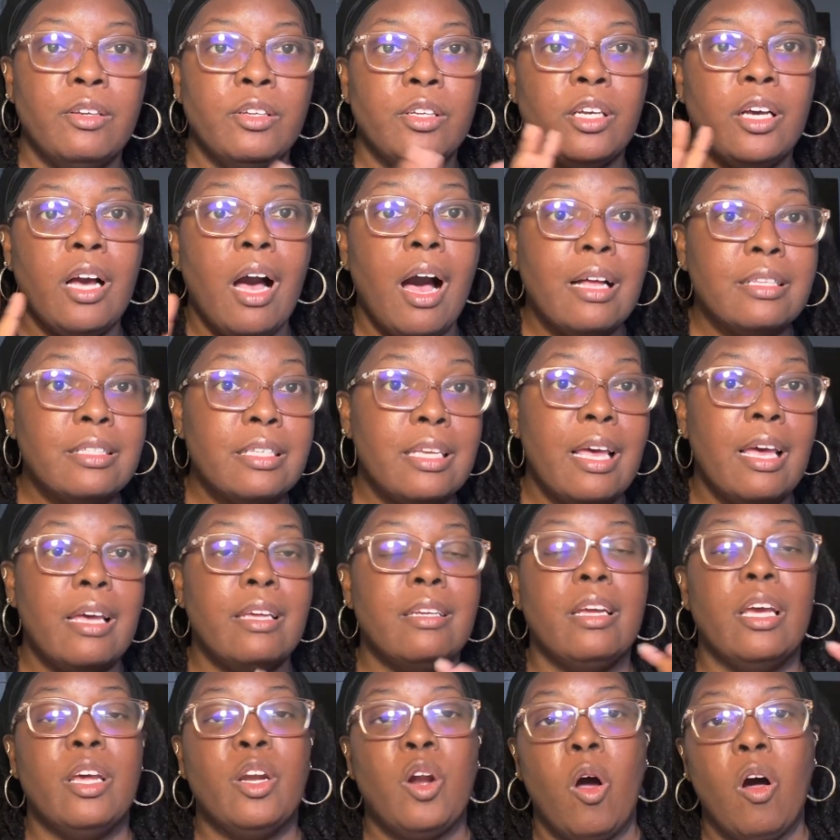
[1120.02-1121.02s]
content
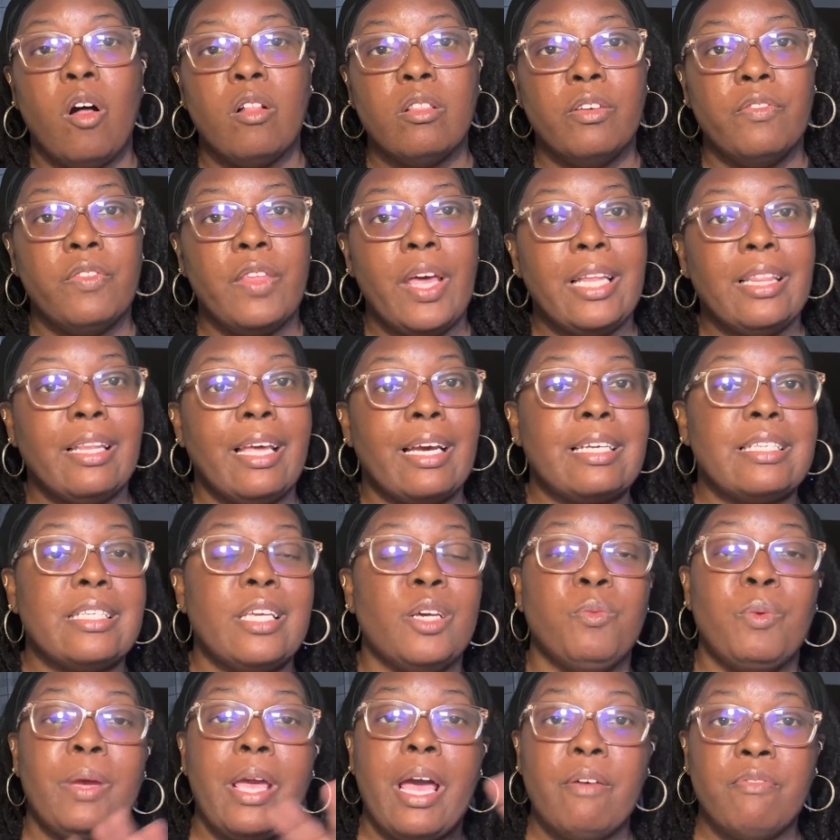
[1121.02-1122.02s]
and all of that. Like I said,
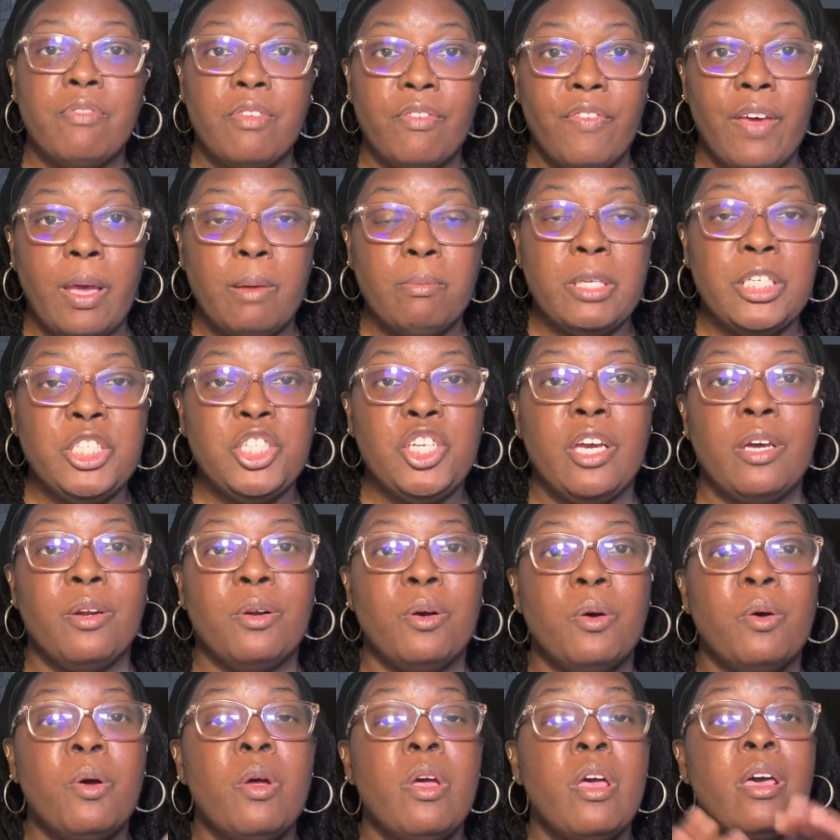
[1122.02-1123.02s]
we have the family
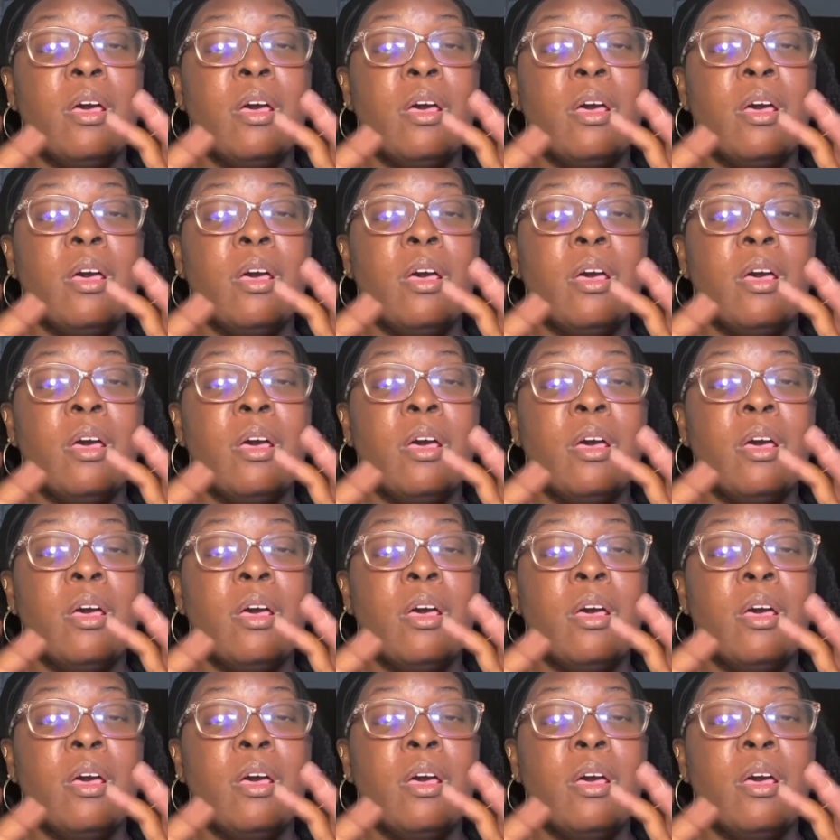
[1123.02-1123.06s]
channel.